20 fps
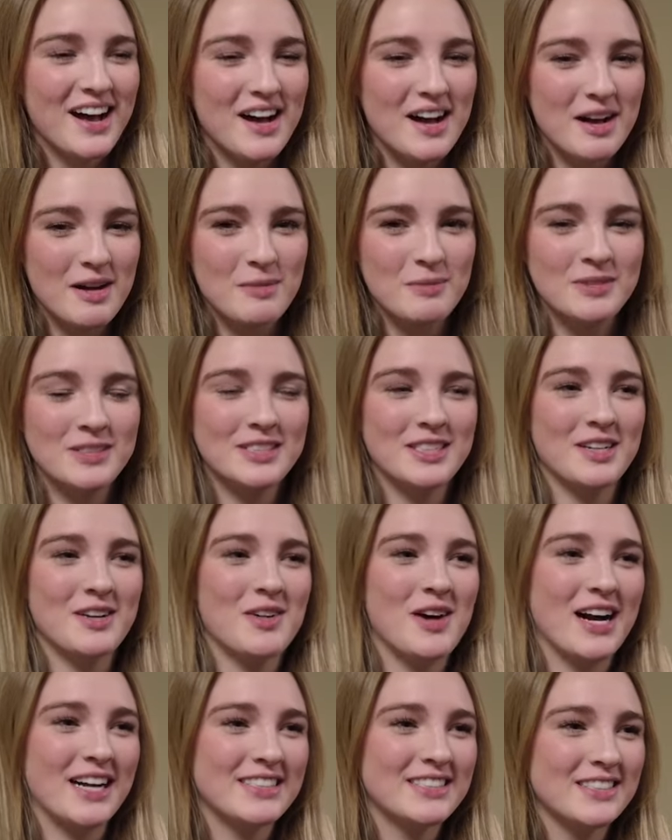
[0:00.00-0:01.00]

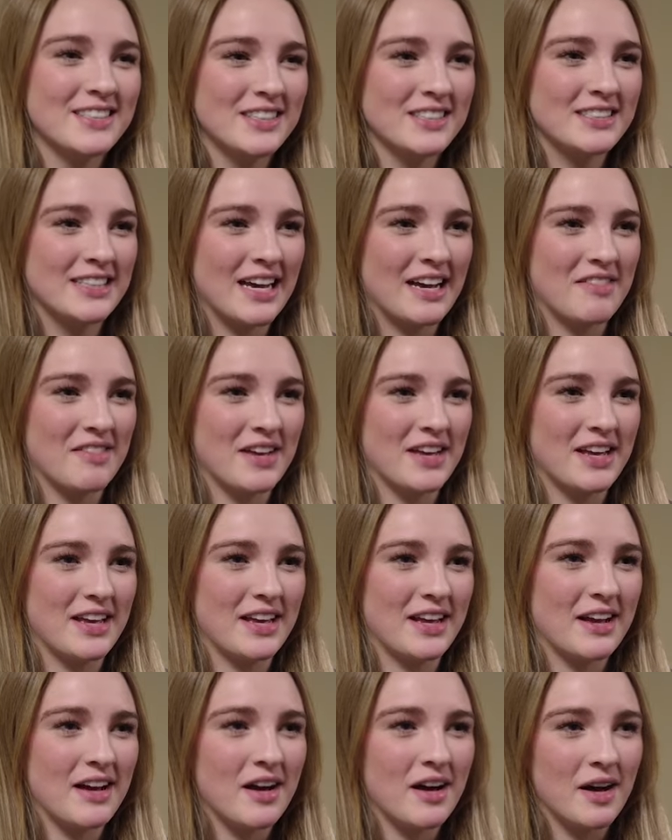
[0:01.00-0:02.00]
So I started
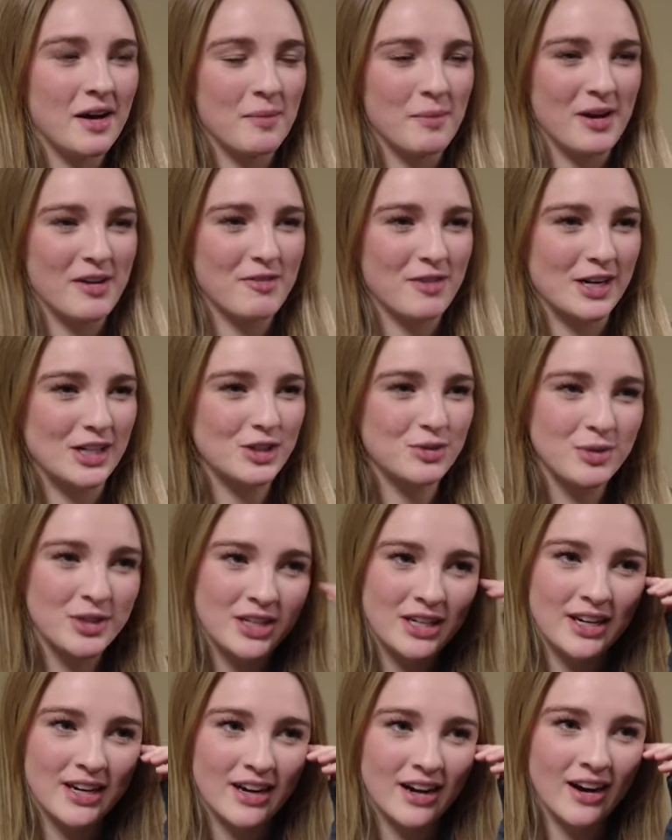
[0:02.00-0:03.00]
diving my
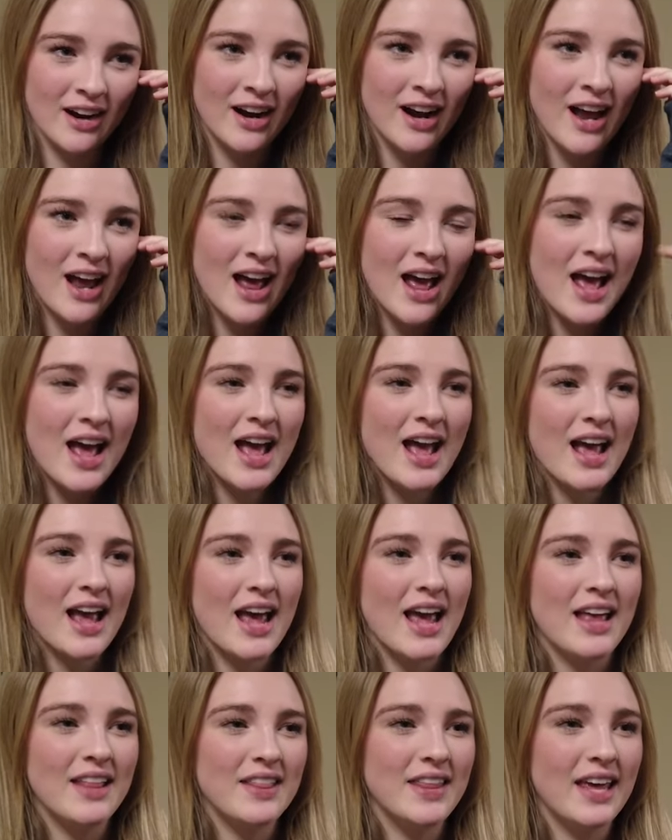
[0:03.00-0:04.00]
freshman year,
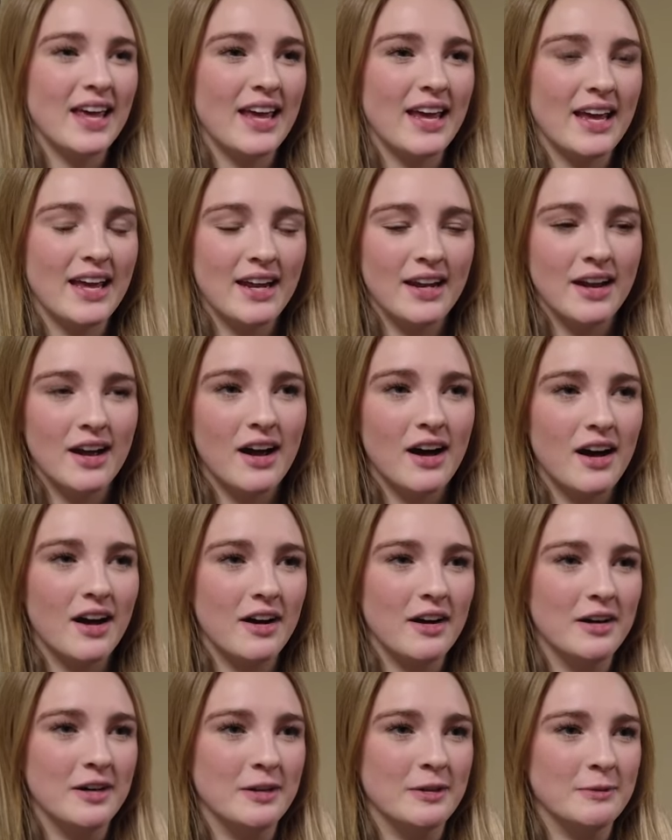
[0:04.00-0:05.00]
and
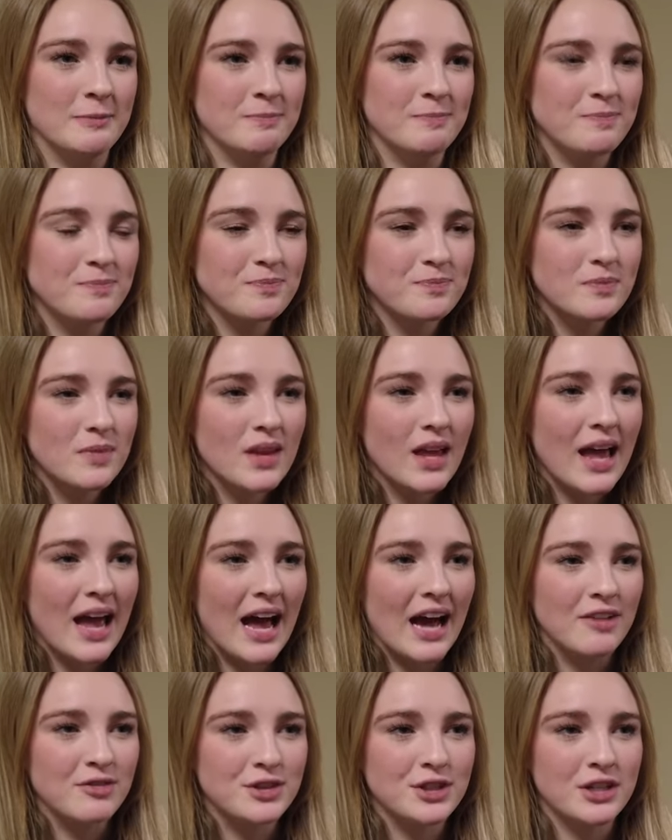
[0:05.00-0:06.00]
then
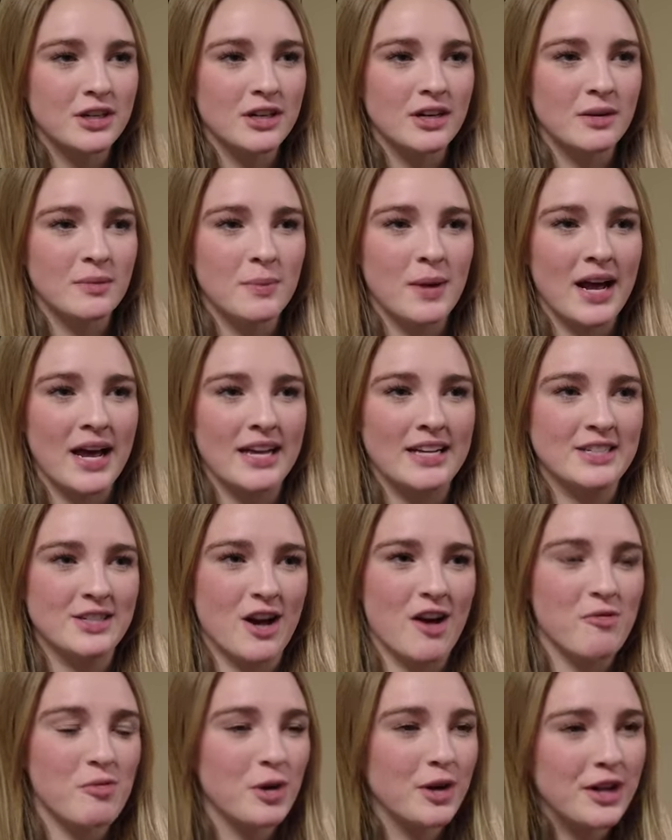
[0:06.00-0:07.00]
after my
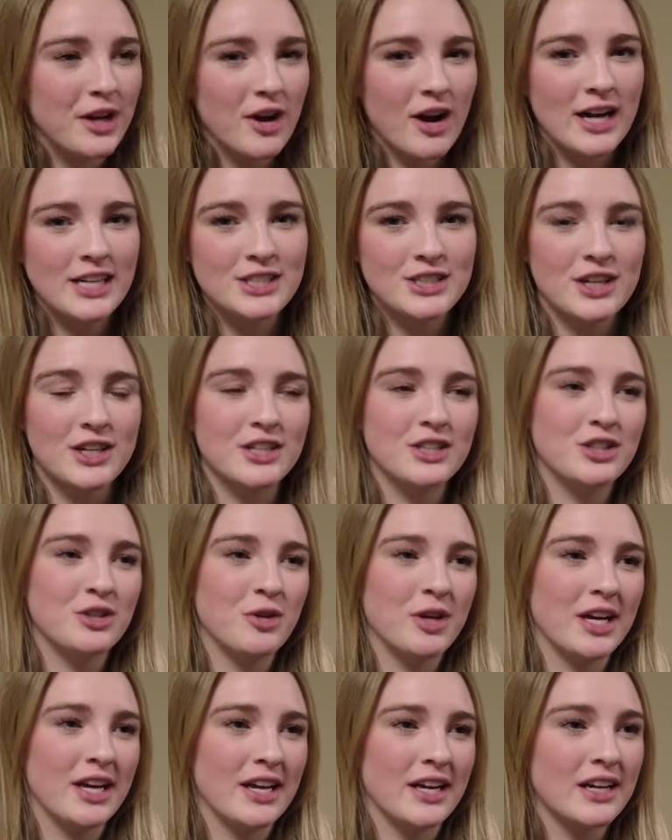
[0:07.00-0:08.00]
sophomore year, I started
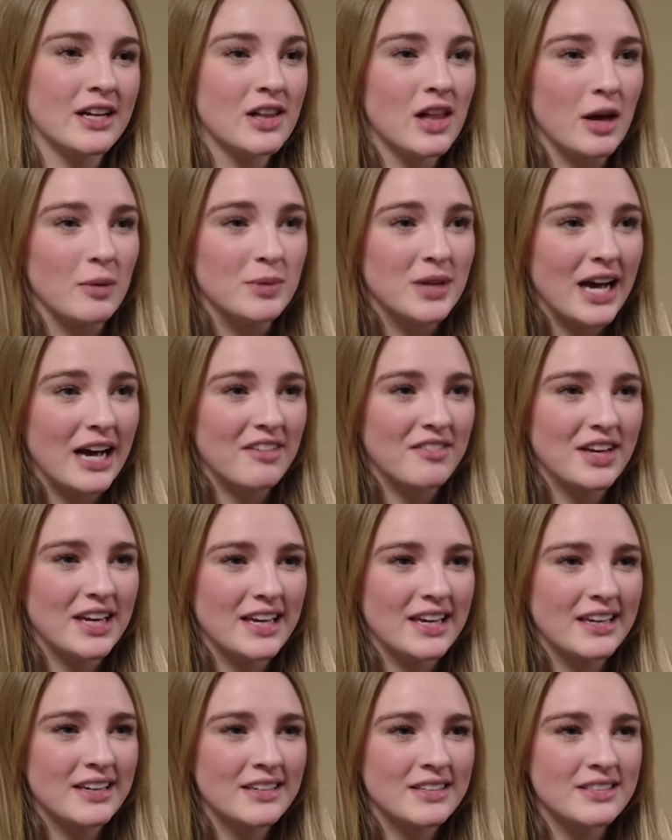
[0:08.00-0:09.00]
doing club
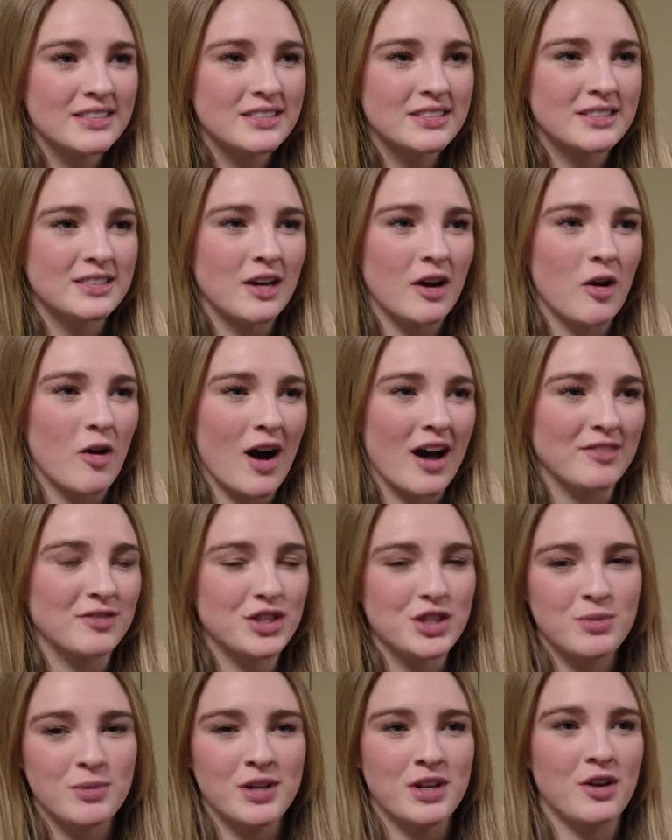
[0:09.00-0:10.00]
diving. So I've
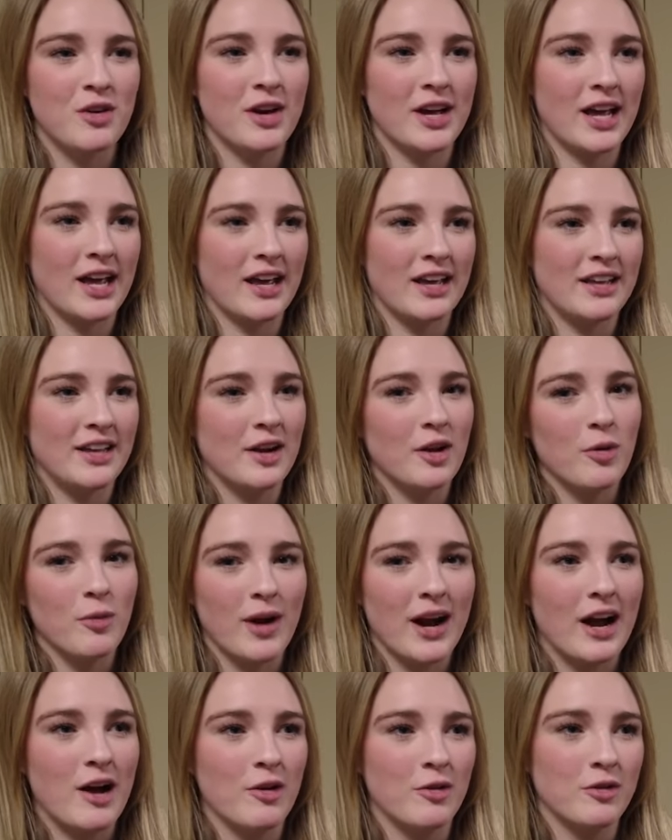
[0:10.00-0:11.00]
just been doing it year
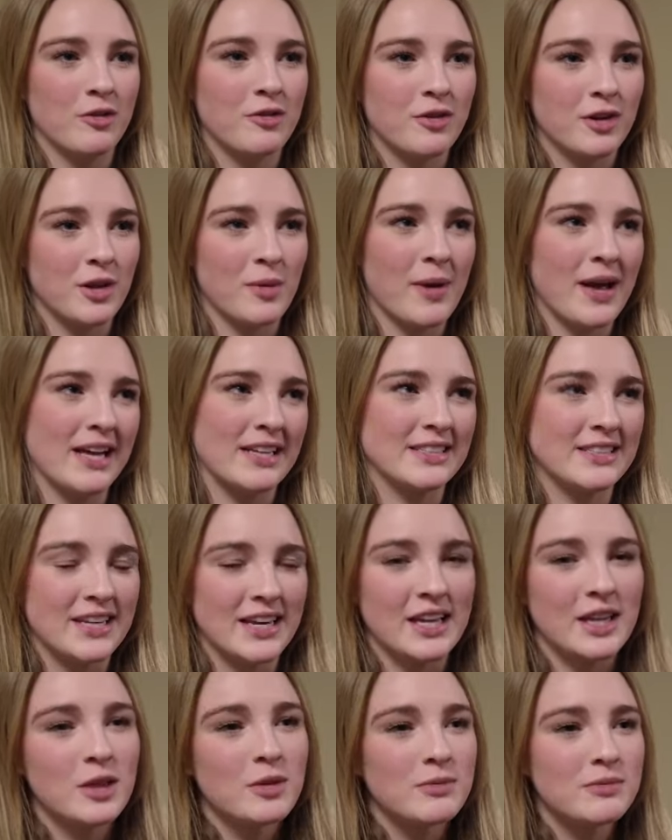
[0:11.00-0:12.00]
round for the past
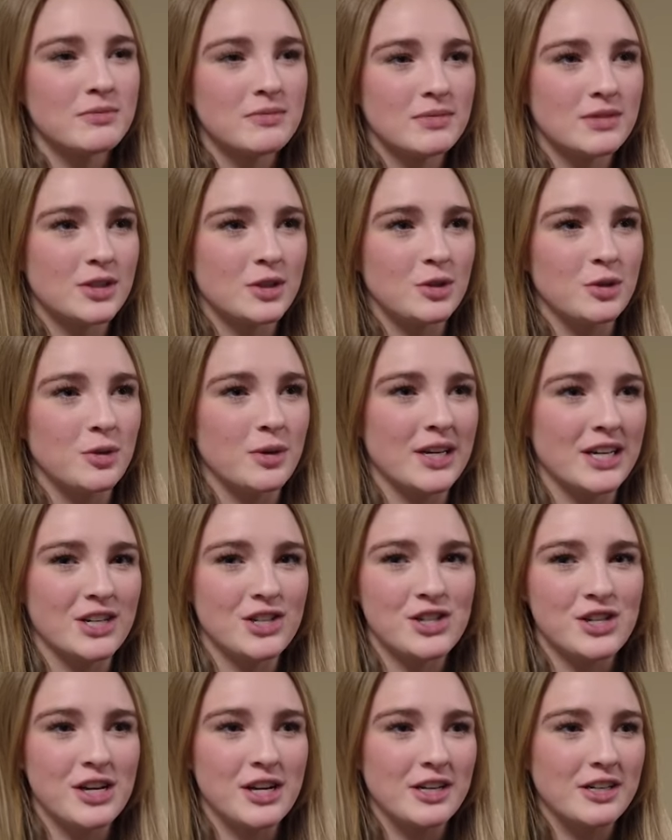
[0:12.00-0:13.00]
like
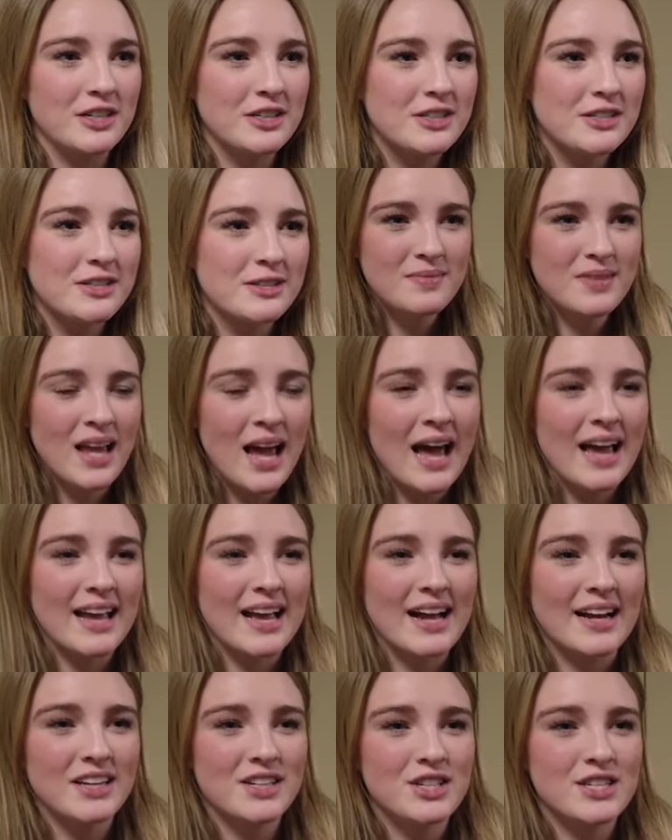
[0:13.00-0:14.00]
2-ish years. I
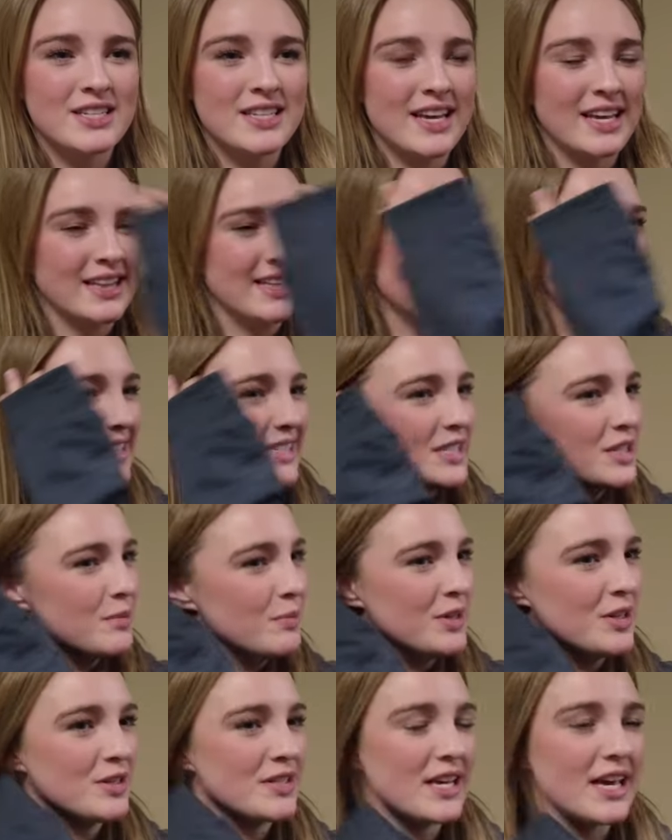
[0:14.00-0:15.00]
kind of just like listened to
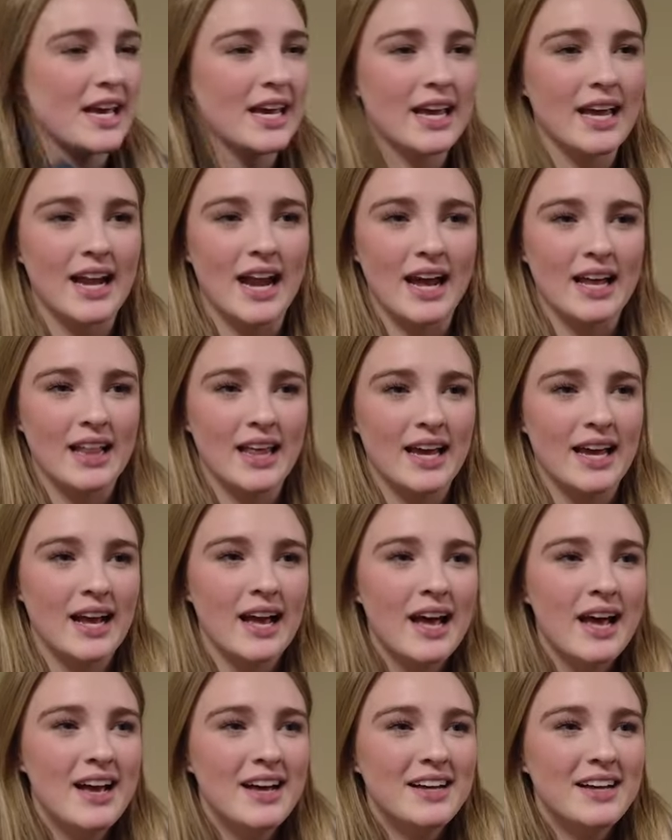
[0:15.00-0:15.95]
music, and I like